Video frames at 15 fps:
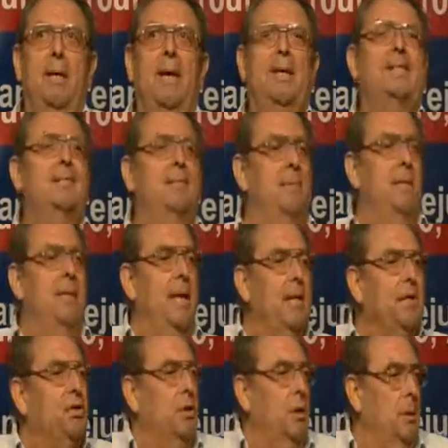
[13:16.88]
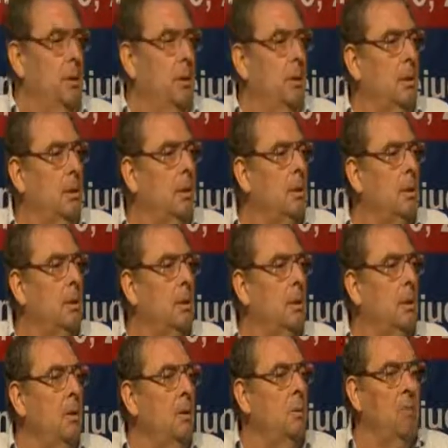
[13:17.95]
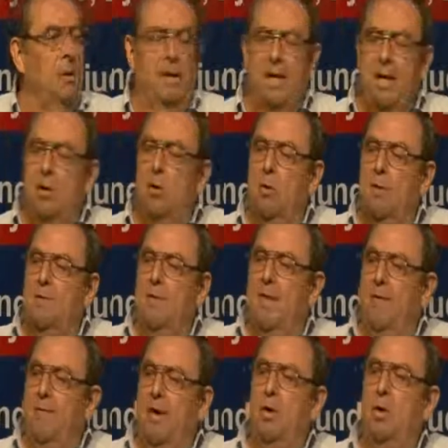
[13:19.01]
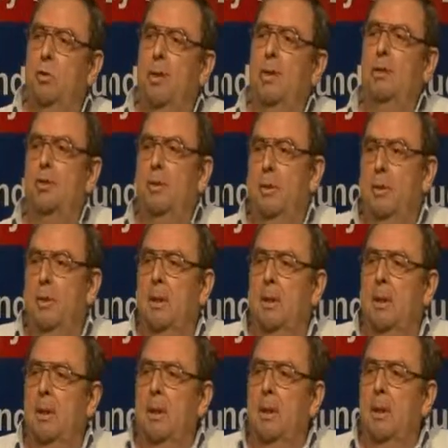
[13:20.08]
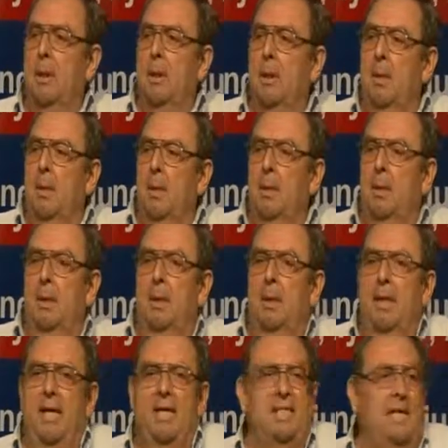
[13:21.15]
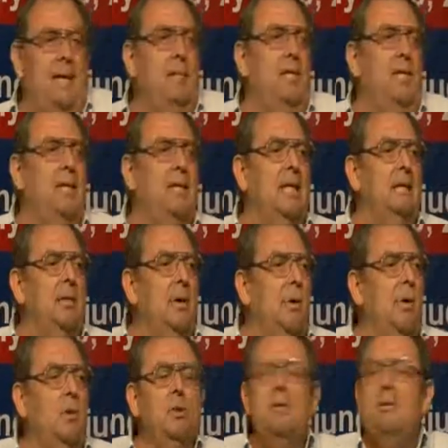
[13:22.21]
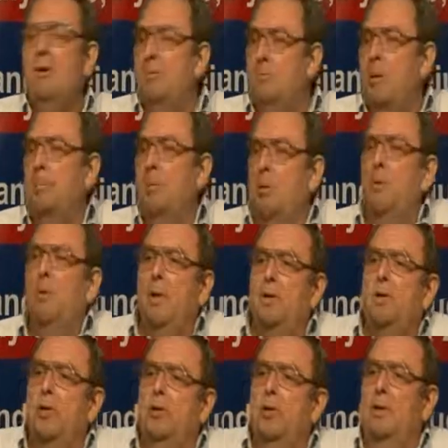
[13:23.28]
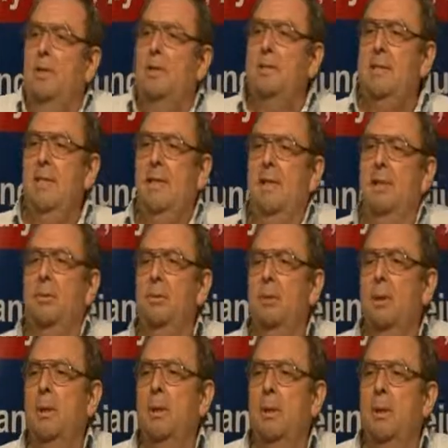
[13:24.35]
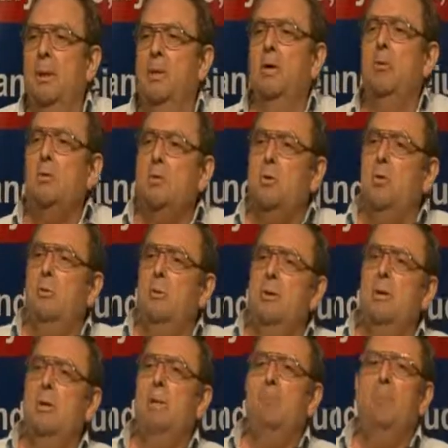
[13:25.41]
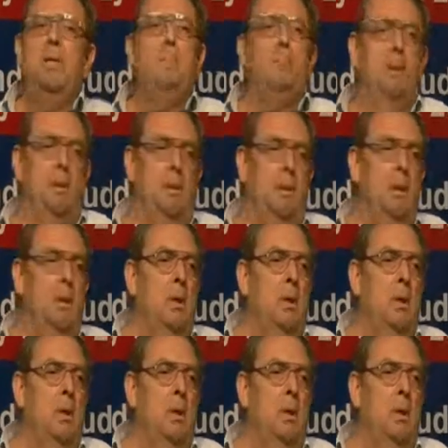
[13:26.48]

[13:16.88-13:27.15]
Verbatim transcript: extermination, what he calls the evacuation, is something that ordinary people will not understand. Those ordinary people